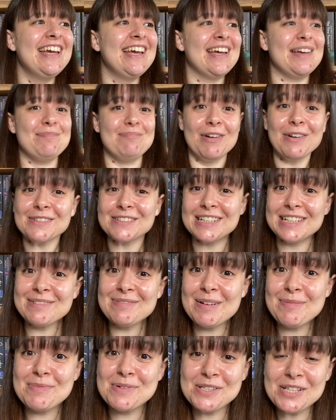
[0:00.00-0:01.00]
mostly in
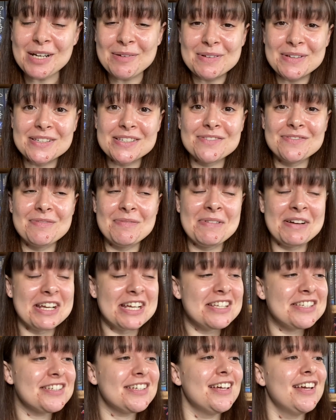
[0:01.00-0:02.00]
my pyjamas, if I'm
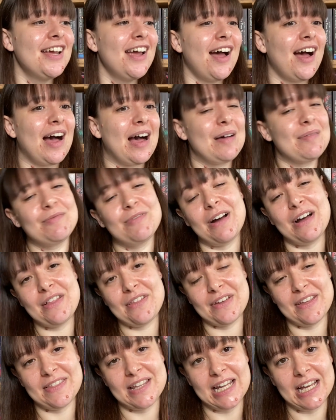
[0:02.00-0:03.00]
honest, rather
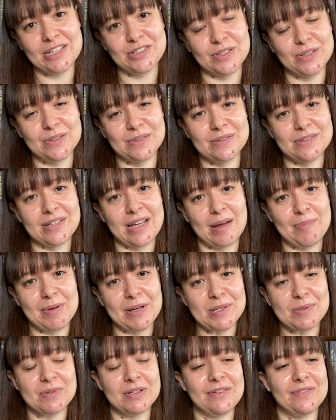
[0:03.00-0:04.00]
in the lecture halls at
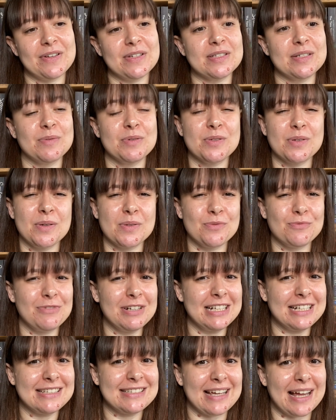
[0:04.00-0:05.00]
Bath University, which I was
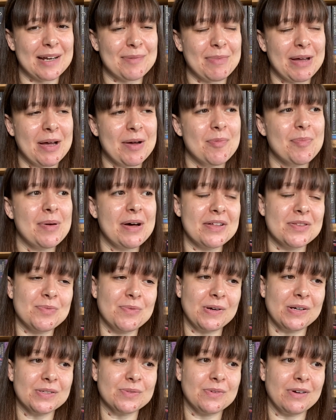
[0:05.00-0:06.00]
really sad about. Bath
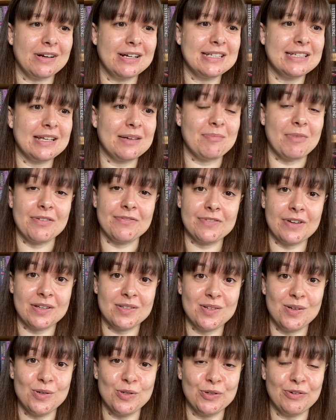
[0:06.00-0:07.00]
was where I did my
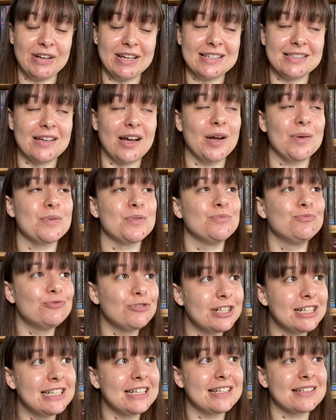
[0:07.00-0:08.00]
first 2 degrees. I was
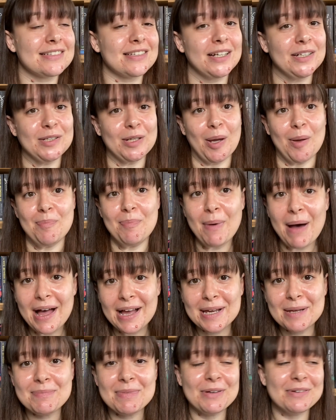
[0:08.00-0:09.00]
really excited to go
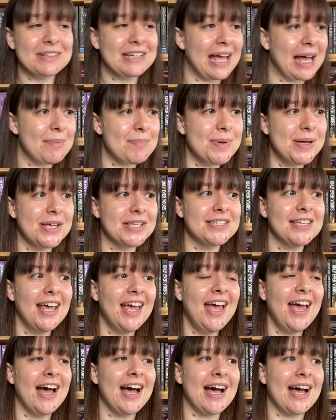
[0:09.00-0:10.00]
back and be on campus,
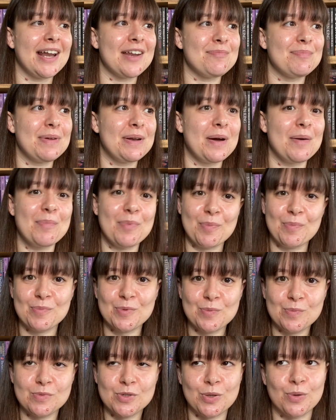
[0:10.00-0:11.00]
and I've been up
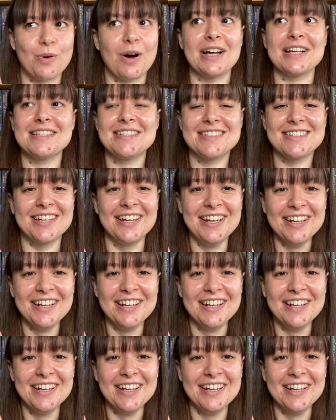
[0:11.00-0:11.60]
twice.